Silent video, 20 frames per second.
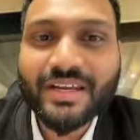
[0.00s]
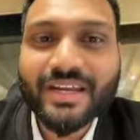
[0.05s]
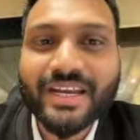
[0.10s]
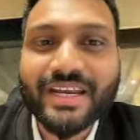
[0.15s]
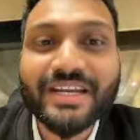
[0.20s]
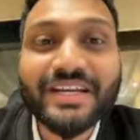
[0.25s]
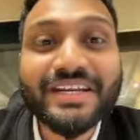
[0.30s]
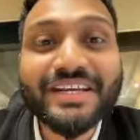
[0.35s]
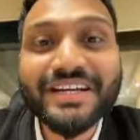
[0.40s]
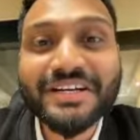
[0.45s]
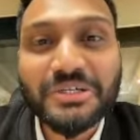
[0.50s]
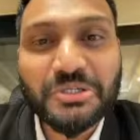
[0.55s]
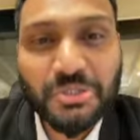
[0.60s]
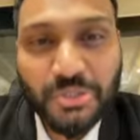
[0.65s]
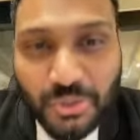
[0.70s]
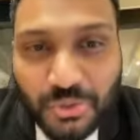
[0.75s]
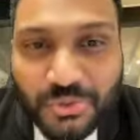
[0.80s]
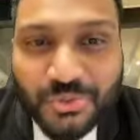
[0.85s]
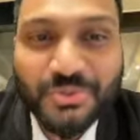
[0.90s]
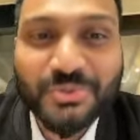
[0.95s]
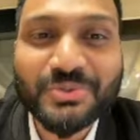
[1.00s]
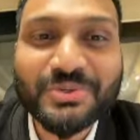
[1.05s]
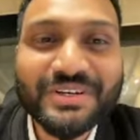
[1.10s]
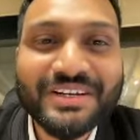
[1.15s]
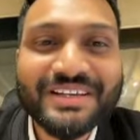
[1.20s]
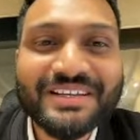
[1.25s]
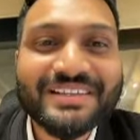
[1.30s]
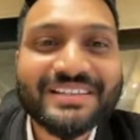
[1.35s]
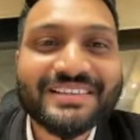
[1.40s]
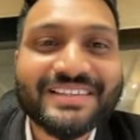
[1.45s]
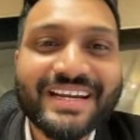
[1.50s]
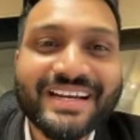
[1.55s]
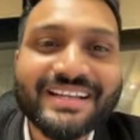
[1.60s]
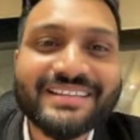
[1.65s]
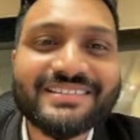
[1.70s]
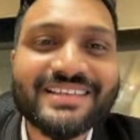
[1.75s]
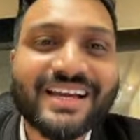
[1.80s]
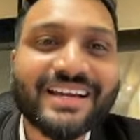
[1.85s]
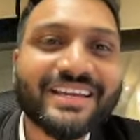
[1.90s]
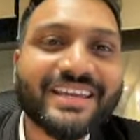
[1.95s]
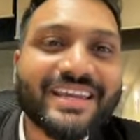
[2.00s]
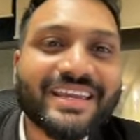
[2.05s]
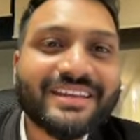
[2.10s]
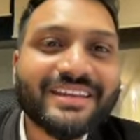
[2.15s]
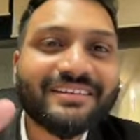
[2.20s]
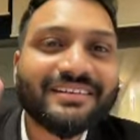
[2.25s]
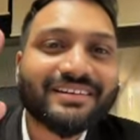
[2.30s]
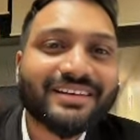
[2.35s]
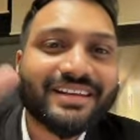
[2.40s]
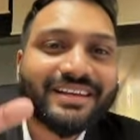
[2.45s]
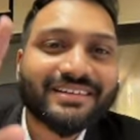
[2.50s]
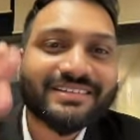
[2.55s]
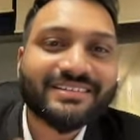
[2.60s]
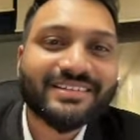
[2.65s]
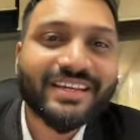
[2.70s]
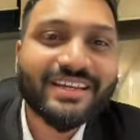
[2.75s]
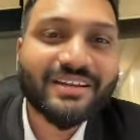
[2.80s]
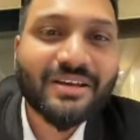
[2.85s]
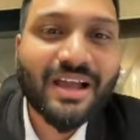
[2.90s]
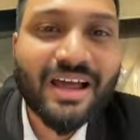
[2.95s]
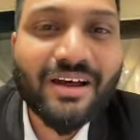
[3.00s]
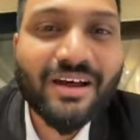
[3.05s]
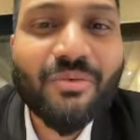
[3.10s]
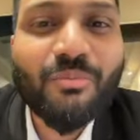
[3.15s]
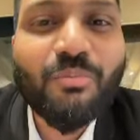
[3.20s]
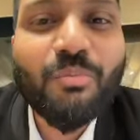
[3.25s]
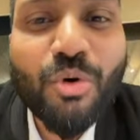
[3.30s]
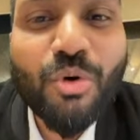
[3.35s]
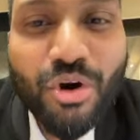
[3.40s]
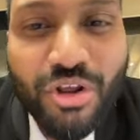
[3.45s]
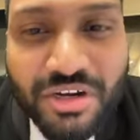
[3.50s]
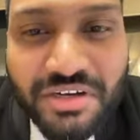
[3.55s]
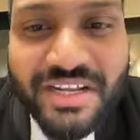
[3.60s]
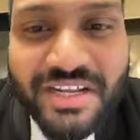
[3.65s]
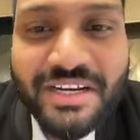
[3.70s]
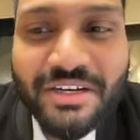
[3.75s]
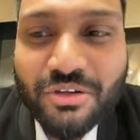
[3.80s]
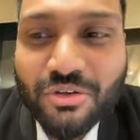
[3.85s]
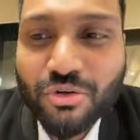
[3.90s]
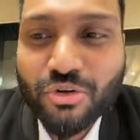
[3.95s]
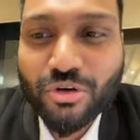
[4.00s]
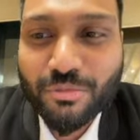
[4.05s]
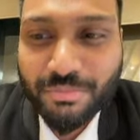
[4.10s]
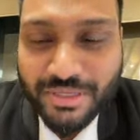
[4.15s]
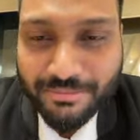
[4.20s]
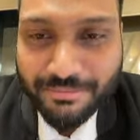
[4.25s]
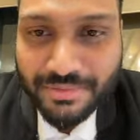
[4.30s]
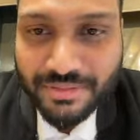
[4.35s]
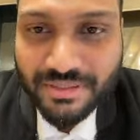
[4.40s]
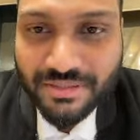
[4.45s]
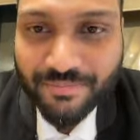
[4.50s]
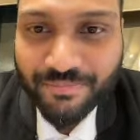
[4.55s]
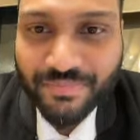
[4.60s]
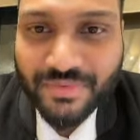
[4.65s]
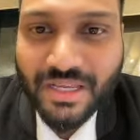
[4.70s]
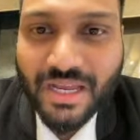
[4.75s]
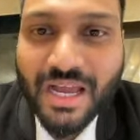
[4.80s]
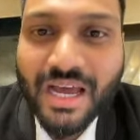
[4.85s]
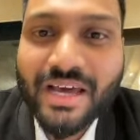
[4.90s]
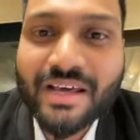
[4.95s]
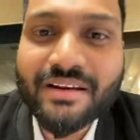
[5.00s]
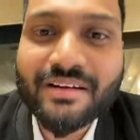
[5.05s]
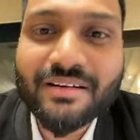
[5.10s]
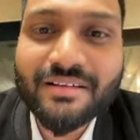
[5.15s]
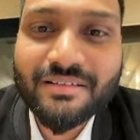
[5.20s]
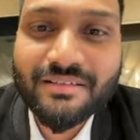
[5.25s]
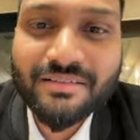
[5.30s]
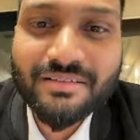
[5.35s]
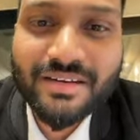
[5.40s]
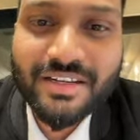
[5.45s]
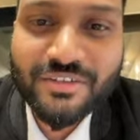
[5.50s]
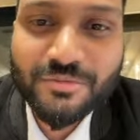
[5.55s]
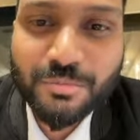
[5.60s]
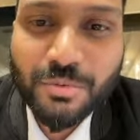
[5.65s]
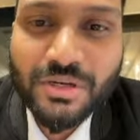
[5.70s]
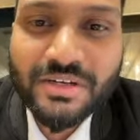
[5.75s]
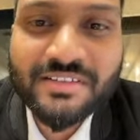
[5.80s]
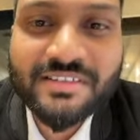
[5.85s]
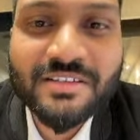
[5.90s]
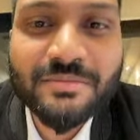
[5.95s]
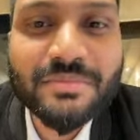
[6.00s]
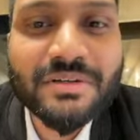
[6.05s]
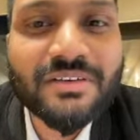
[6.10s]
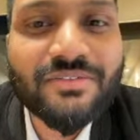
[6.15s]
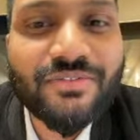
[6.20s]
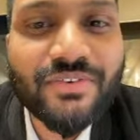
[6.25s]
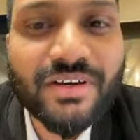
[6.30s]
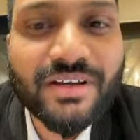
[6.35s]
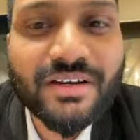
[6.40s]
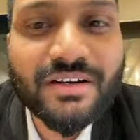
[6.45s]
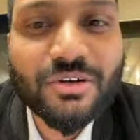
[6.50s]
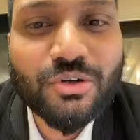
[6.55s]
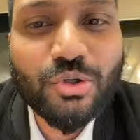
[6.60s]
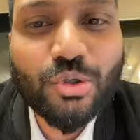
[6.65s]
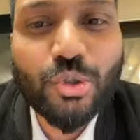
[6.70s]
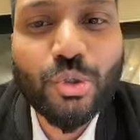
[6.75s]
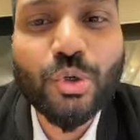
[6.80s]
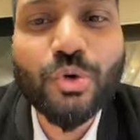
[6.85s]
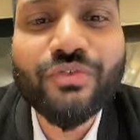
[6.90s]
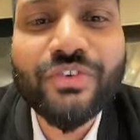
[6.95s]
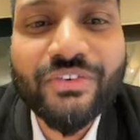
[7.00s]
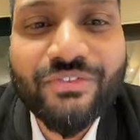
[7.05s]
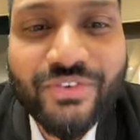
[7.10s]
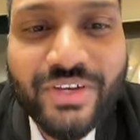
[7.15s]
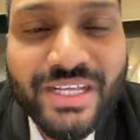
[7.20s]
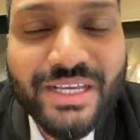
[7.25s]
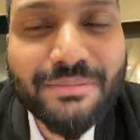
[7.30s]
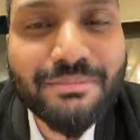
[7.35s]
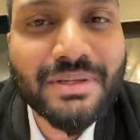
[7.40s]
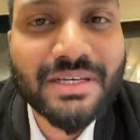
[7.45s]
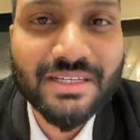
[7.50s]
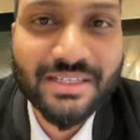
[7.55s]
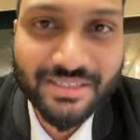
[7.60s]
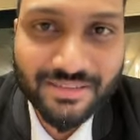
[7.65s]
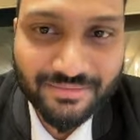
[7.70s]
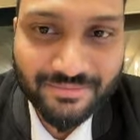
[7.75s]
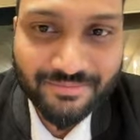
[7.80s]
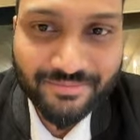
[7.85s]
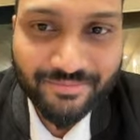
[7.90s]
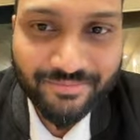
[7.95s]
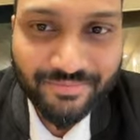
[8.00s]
India two, that is again, let's say more 10 crore people are responsible for 250 billion.